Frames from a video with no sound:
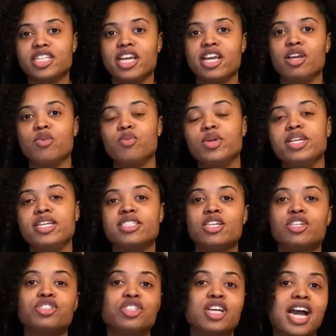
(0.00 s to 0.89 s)
And we
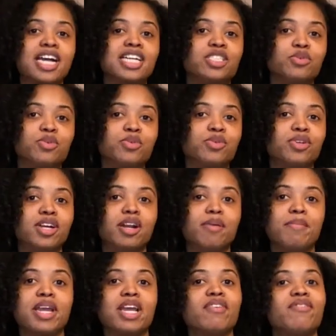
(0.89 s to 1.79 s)
told you guys that we were going
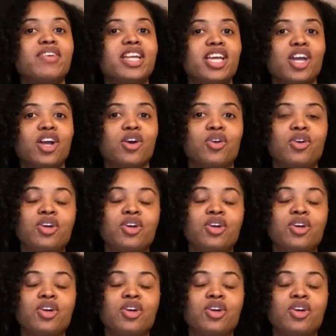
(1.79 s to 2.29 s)
to make a video